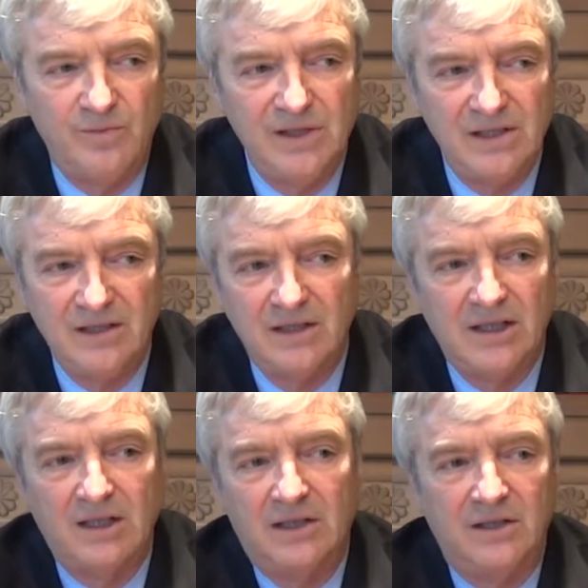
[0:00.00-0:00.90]
be
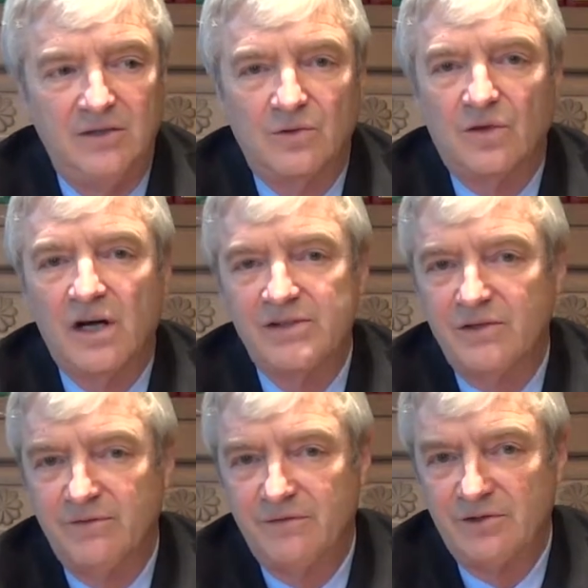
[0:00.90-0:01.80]
your loss
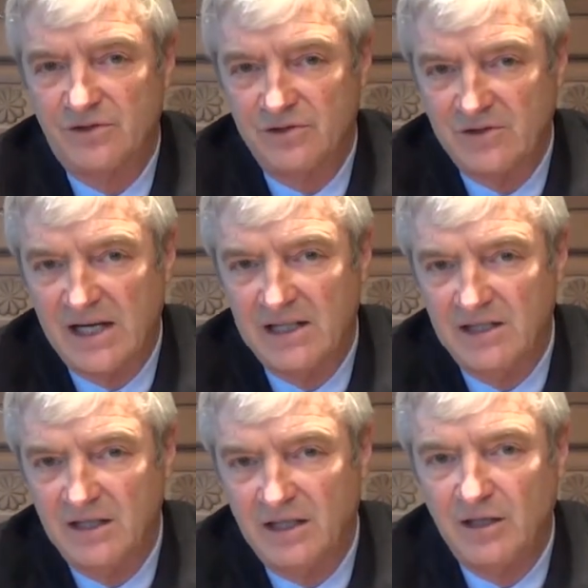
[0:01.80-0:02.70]
of
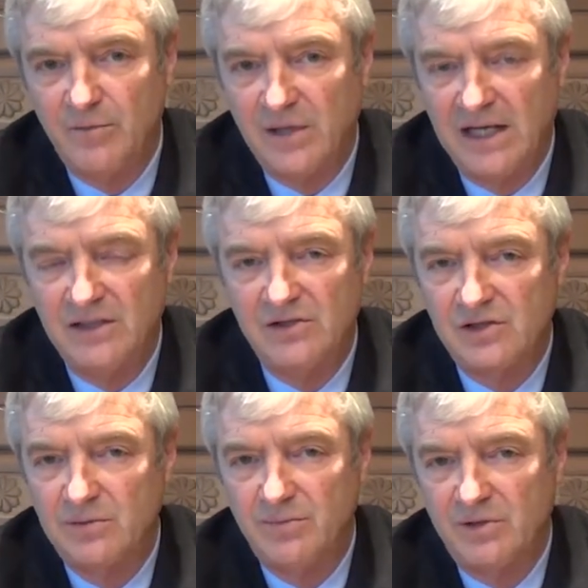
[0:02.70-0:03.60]
society and
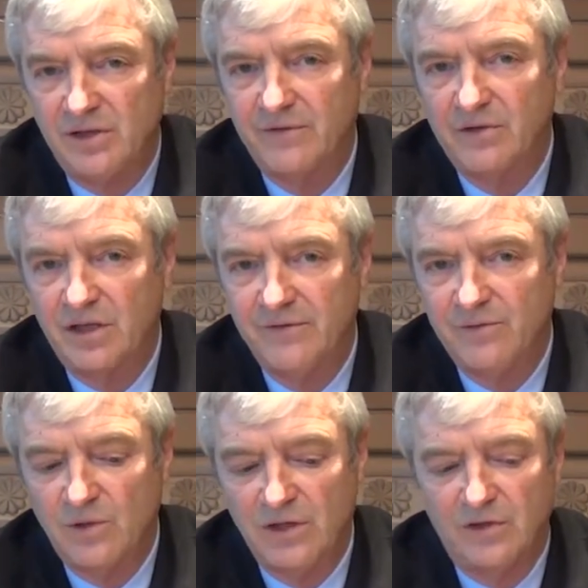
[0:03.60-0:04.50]
companionship of a
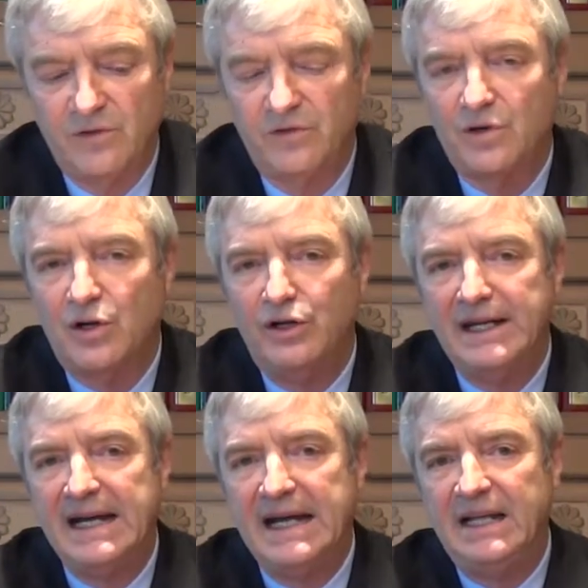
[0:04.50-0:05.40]
loved one. Those are all
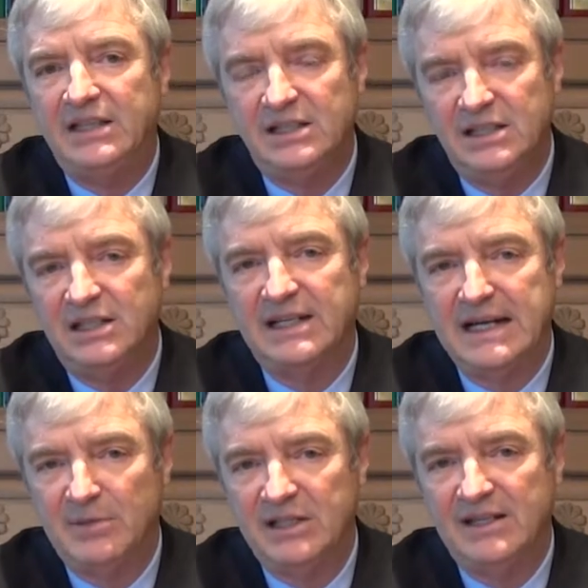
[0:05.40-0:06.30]

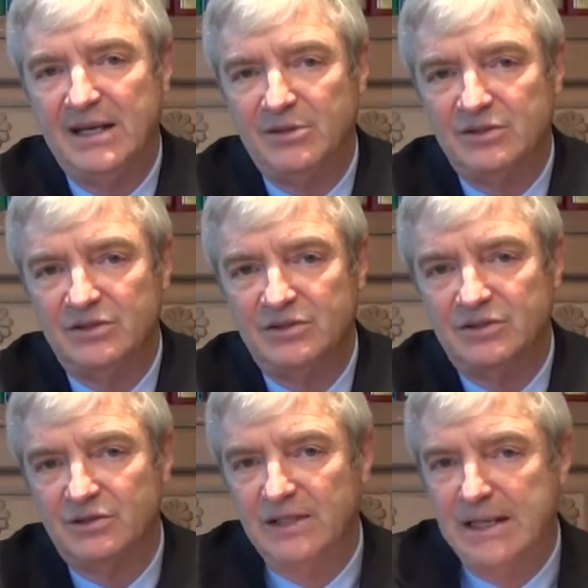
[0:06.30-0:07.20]
non-economic
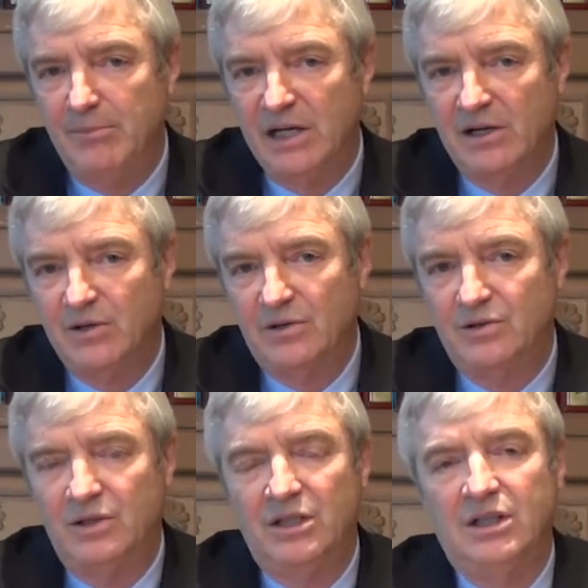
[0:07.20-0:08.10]
damages. They're not
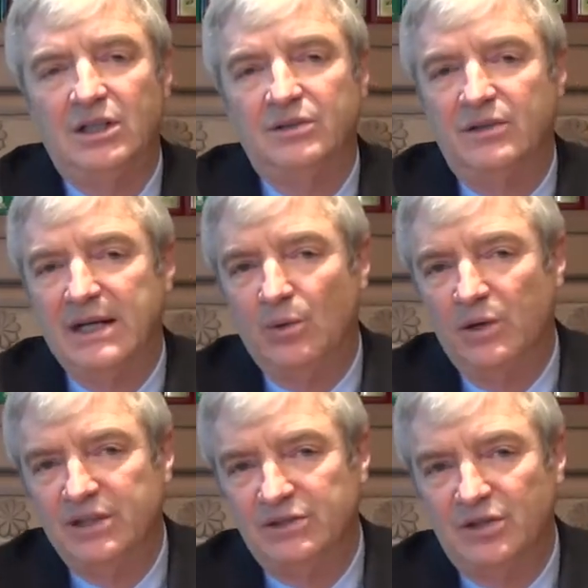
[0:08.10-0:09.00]
medical, they're not
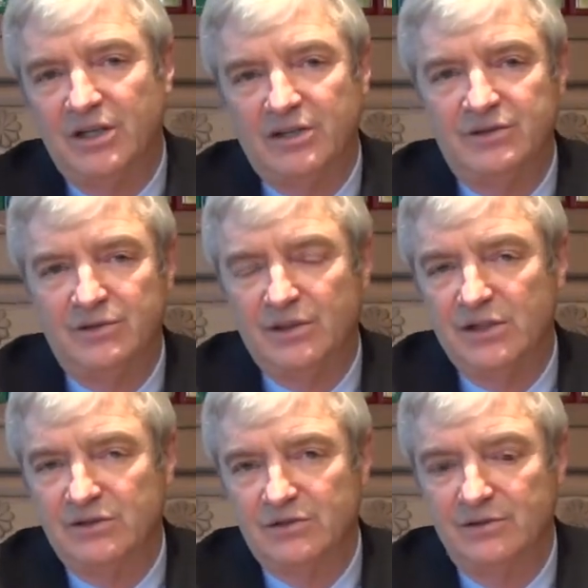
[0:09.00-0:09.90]
wage loss, they're
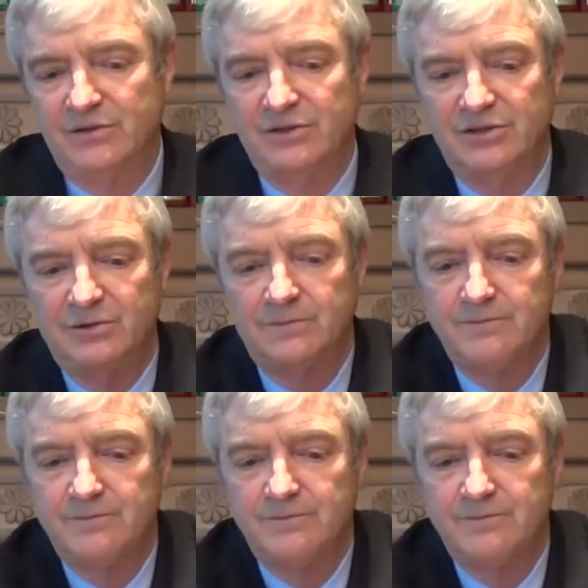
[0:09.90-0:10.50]
not services.